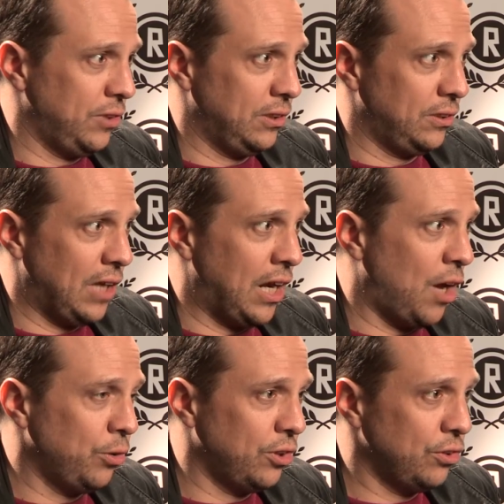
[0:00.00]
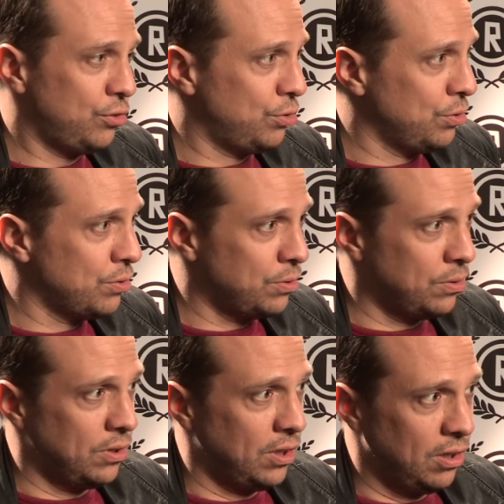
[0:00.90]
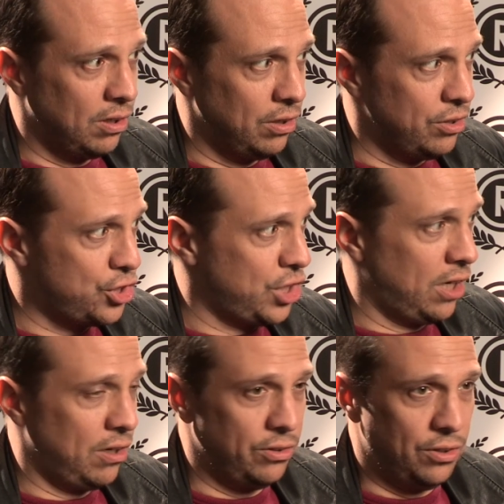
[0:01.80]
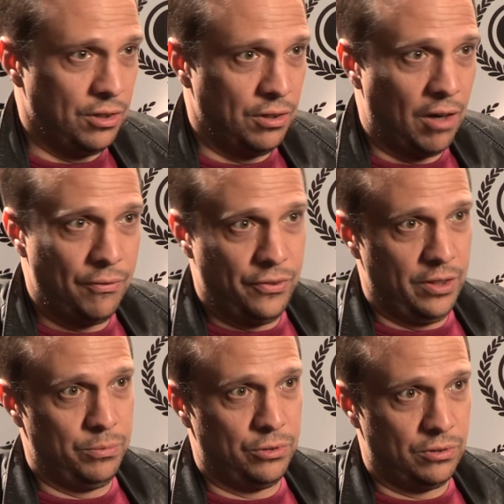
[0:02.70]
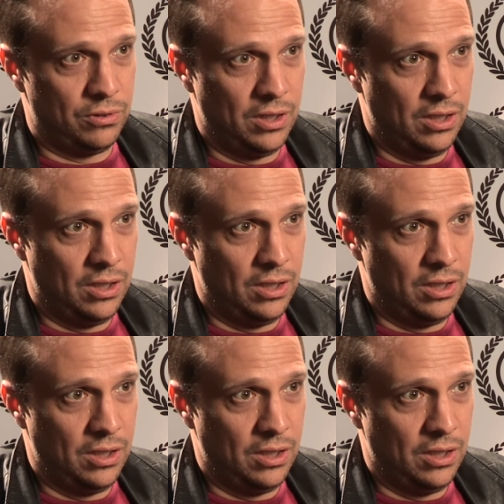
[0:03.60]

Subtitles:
It allows us to share our films